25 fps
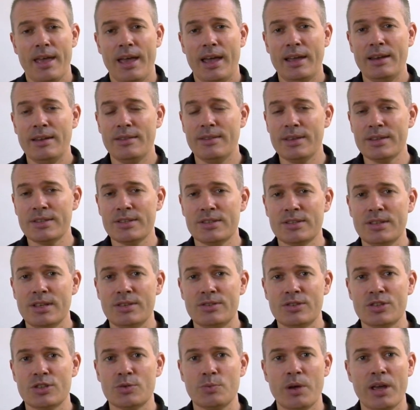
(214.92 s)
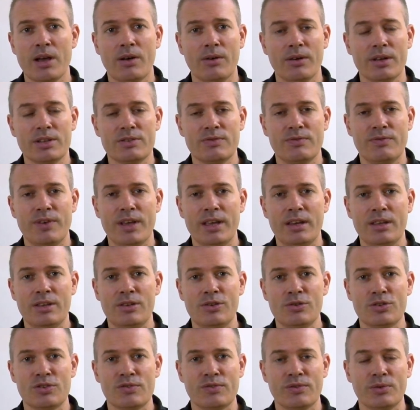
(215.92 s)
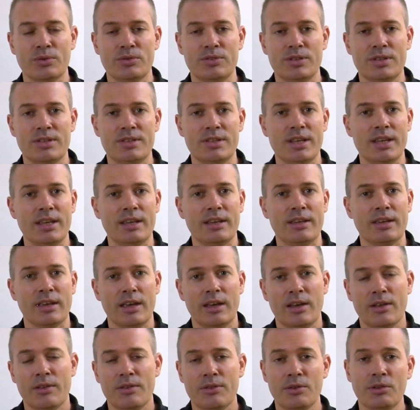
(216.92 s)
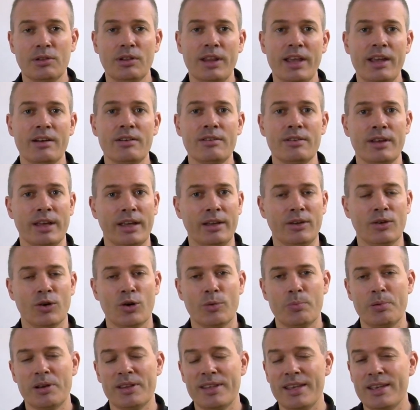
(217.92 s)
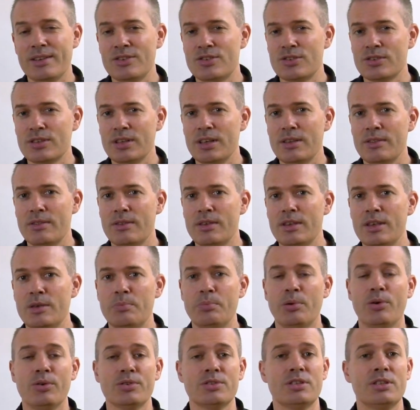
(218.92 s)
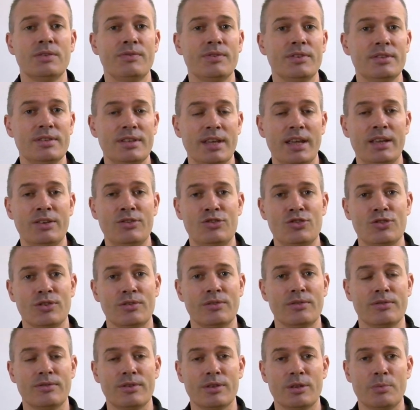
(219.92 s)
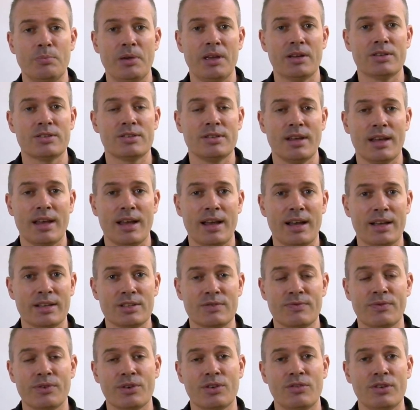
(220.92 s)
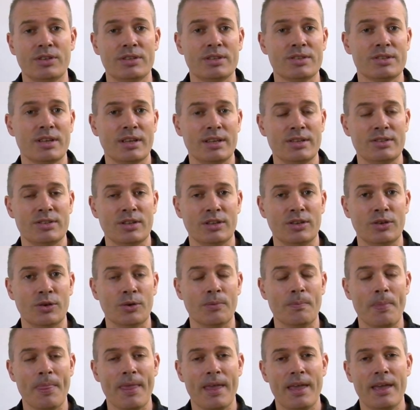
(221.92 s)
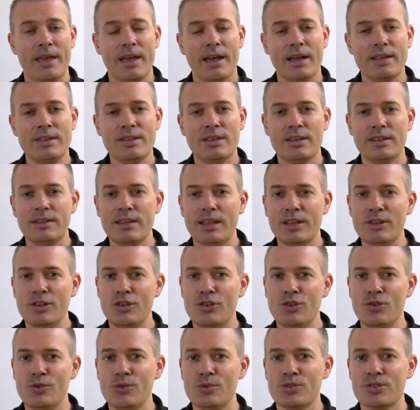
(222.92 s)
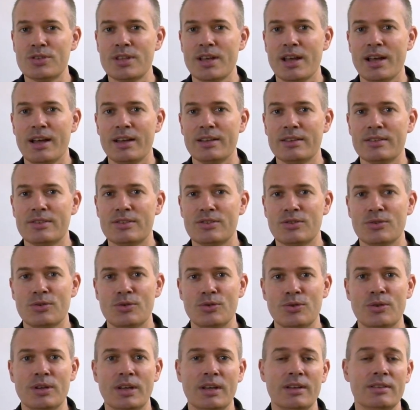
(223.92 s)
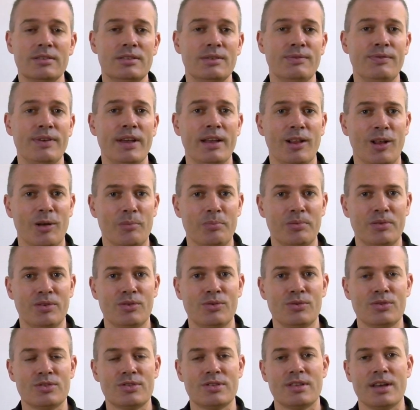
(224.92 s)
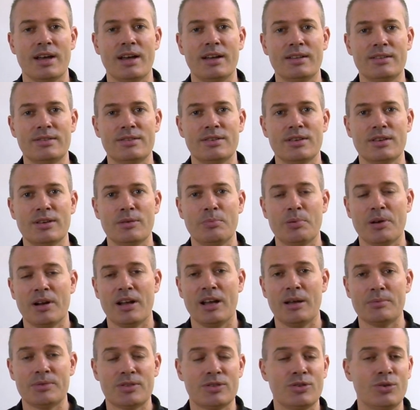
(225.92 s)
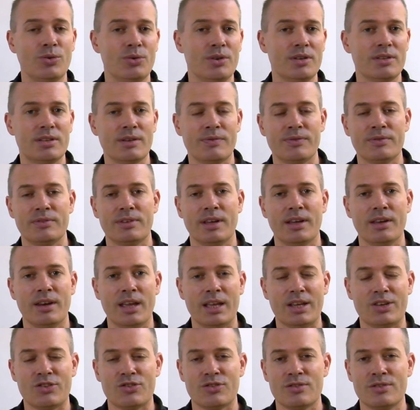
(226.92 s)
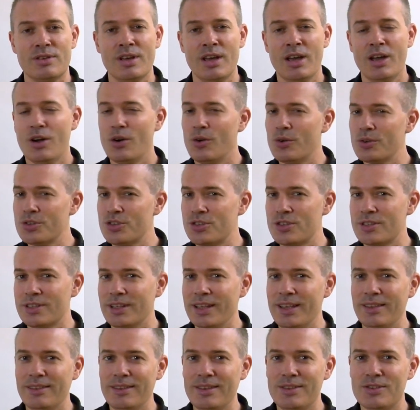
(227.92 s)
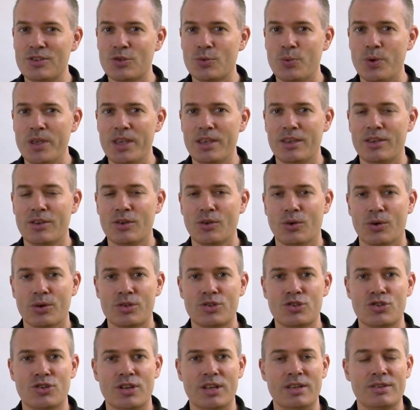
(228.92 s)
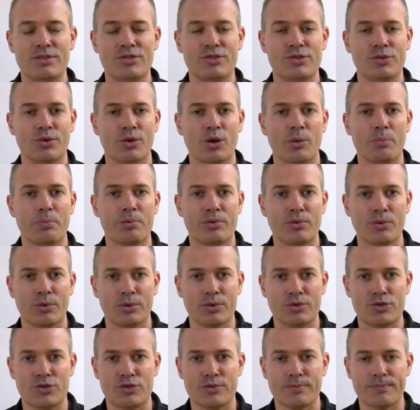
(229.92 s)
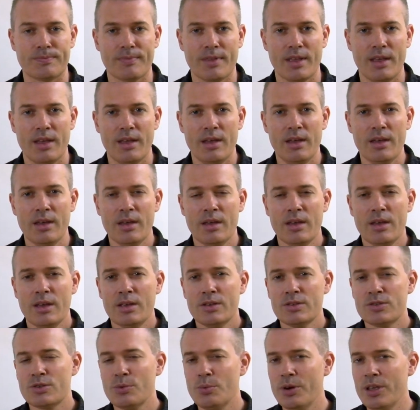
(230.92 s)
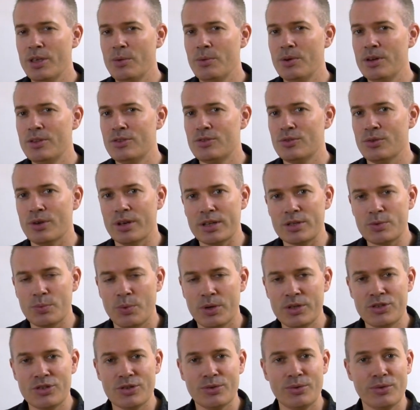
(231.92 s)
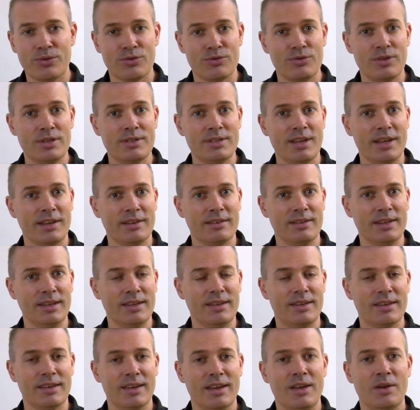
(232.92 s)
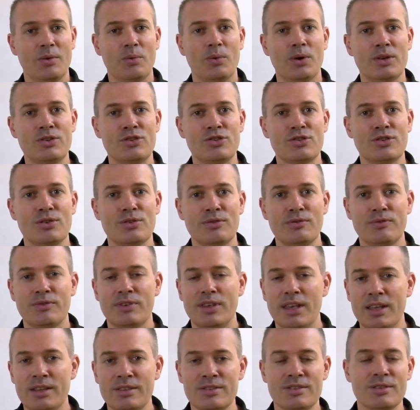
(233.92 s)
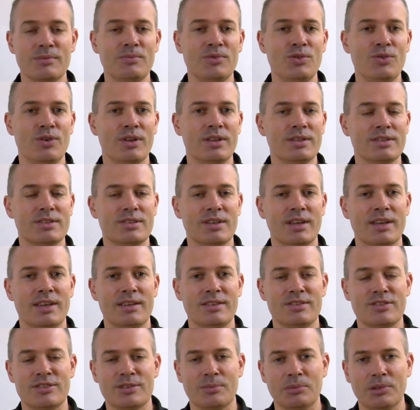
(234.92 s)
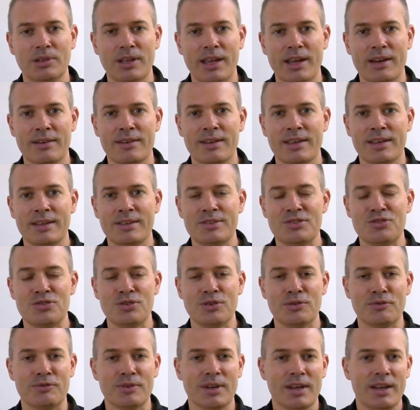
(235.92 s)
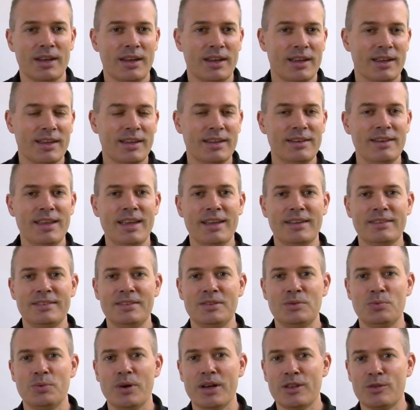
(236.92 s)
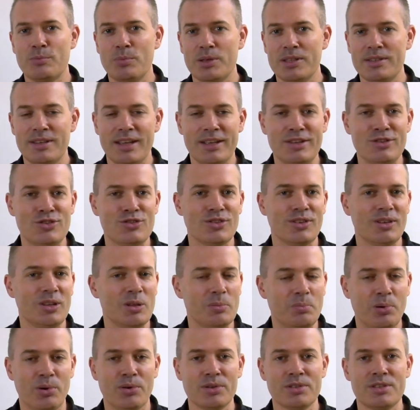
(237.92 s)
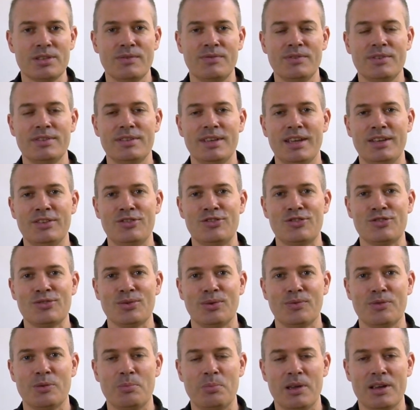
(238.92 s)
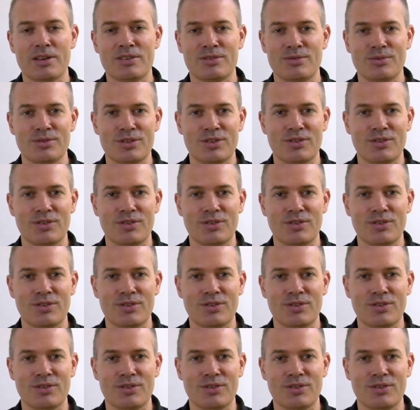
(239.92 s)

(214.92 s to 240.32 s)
And at this stage as well, it's very useful to take the learning or potentially the positive intention that the person has for criticising you and you can then use that to develop, use that to perhaps go in a different direction or slightly tweak or change your approach. So what you want to do is once you go through the technique, once you've gained some new insights, some learnings, you've connected with potentially the positive intention of the person who's